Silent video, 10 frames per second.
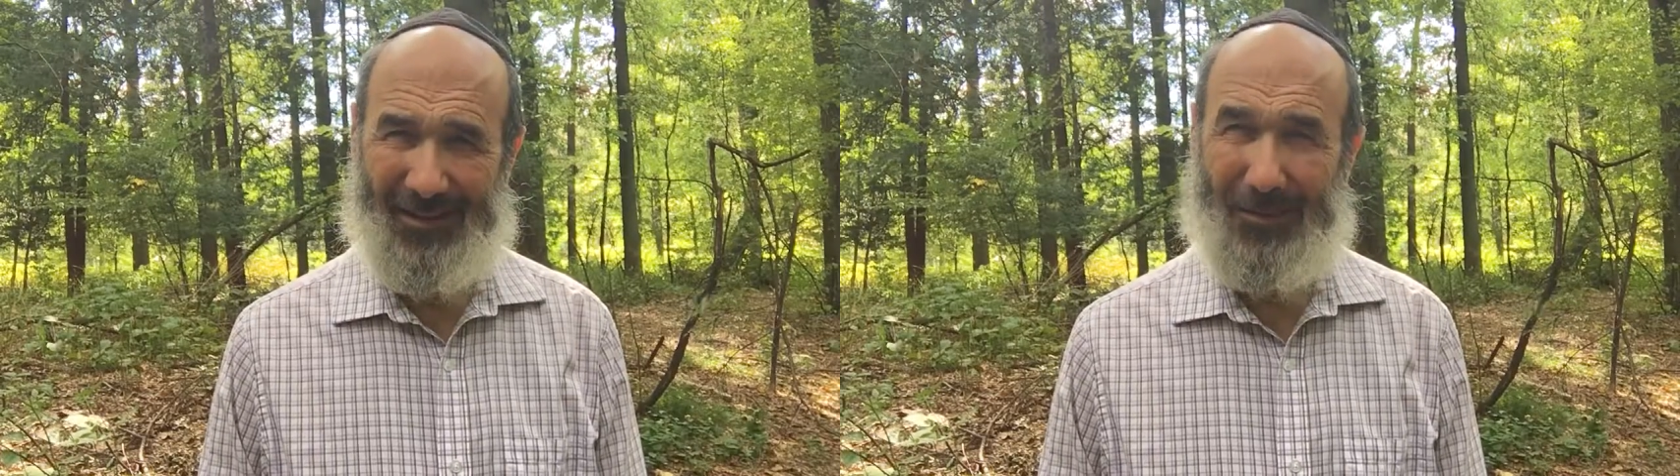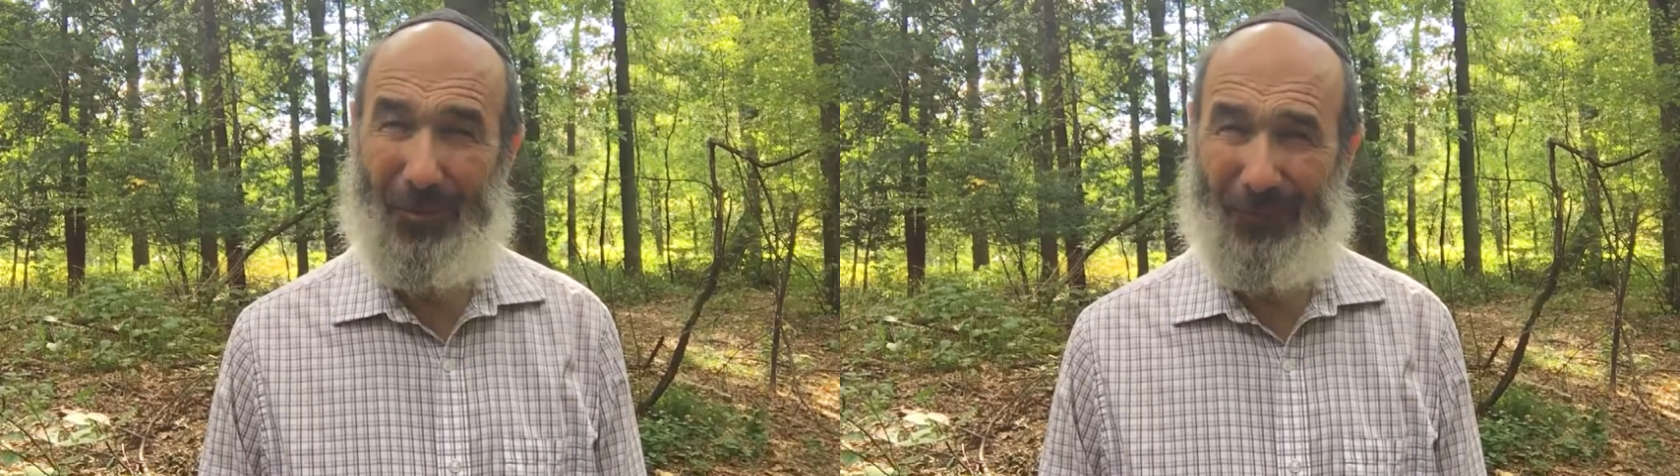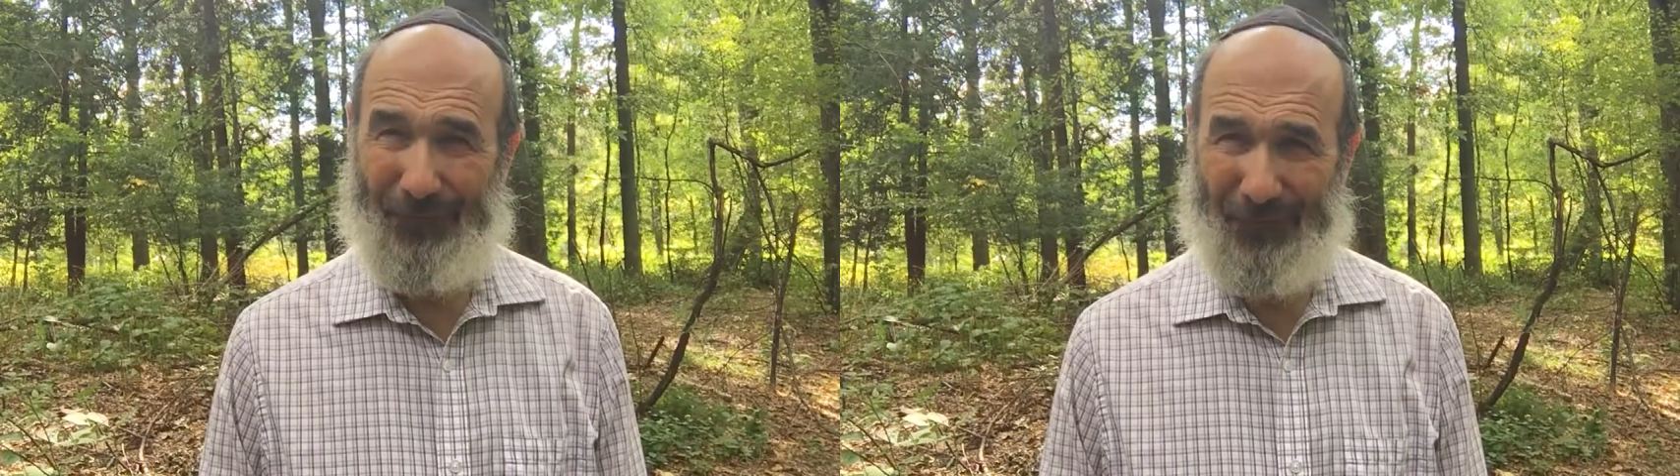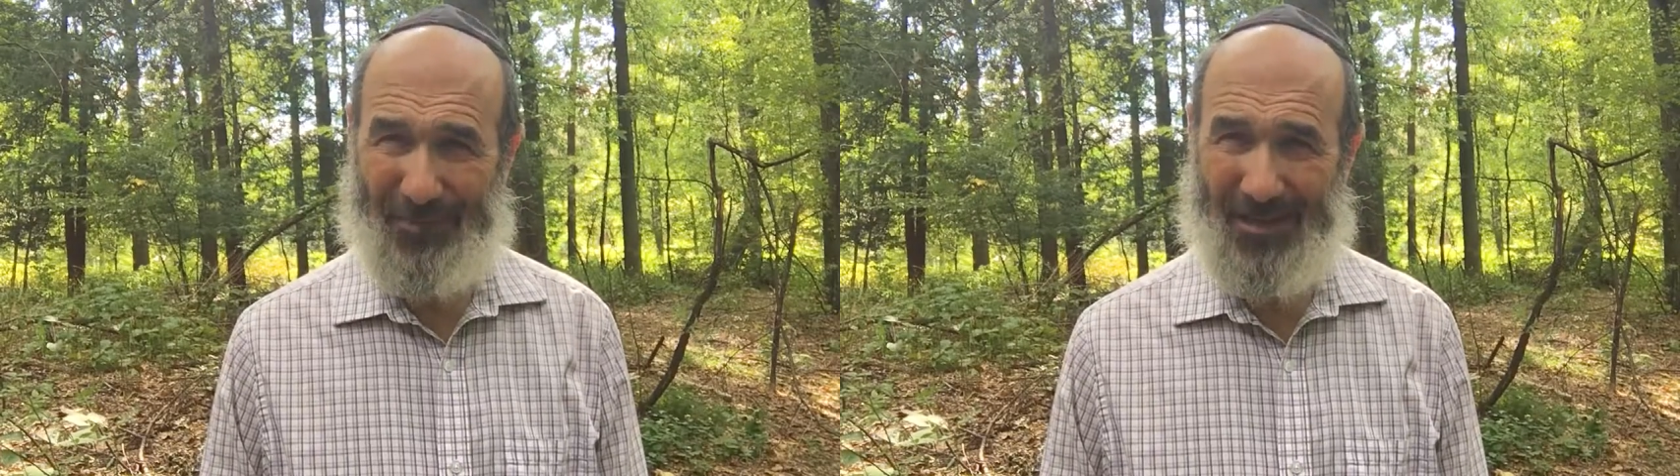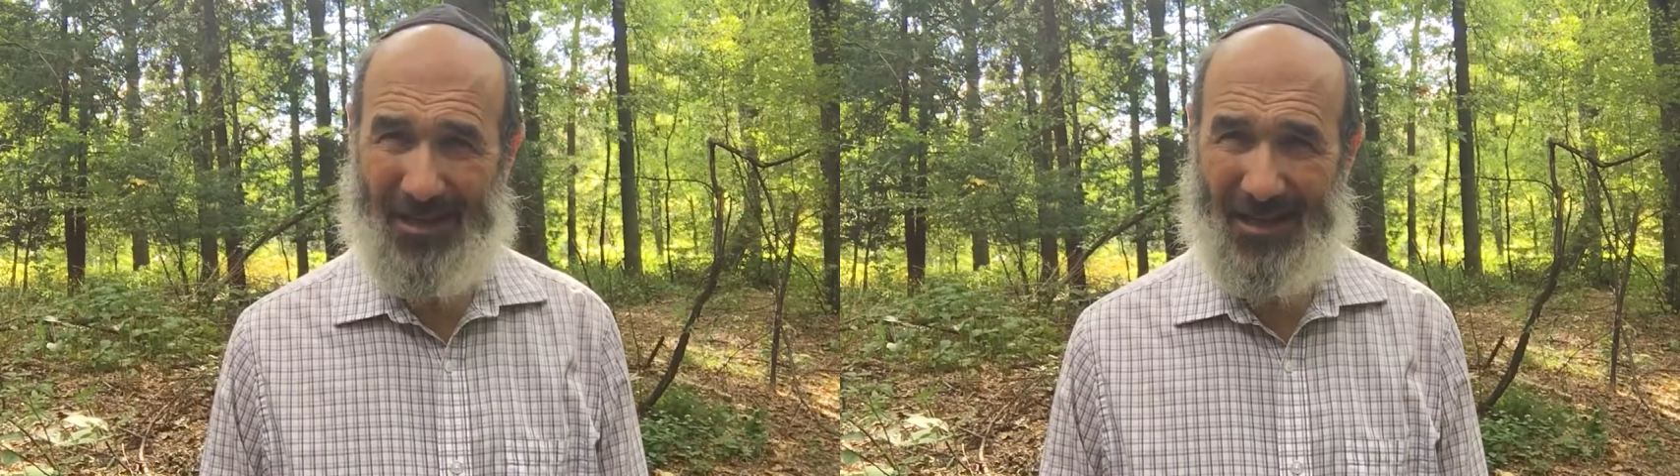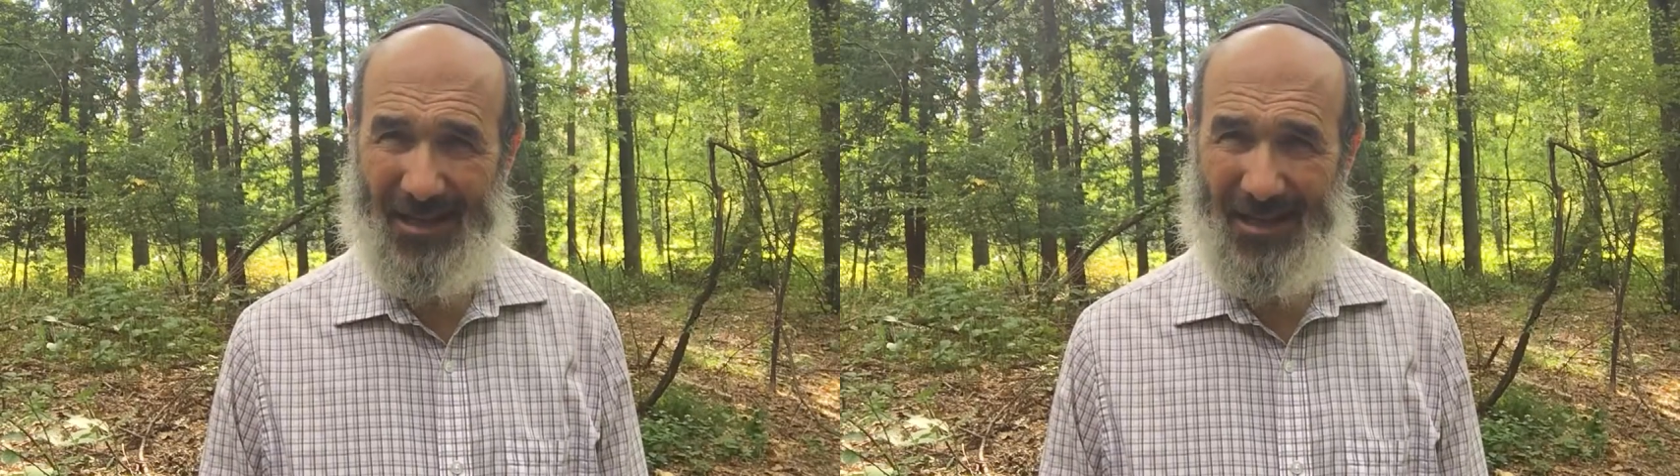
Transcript: to be free.